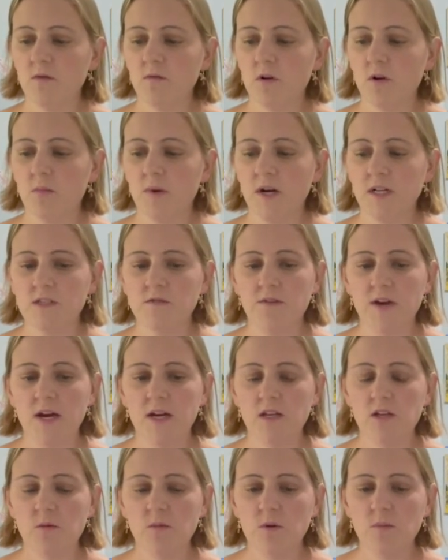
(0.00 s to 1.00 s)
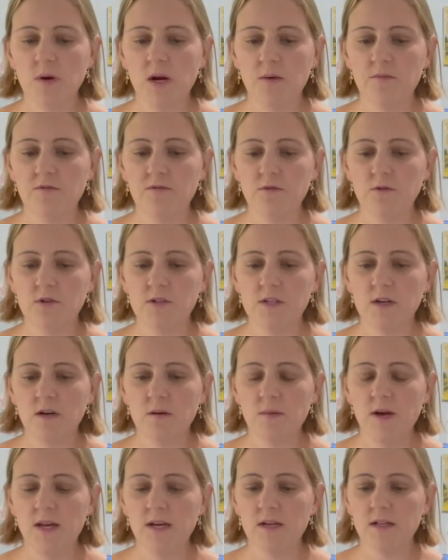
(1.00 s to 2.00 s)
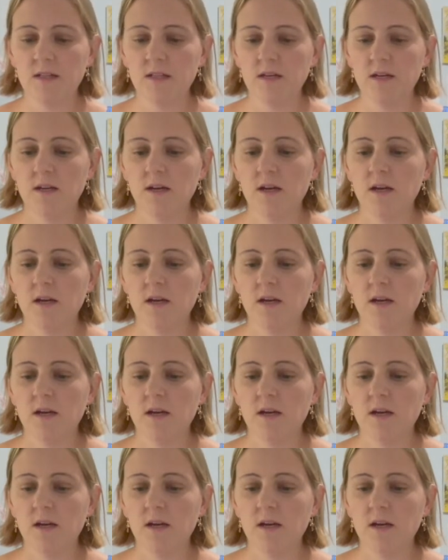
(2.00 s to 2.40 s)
robots vacuum or mop floors automatically.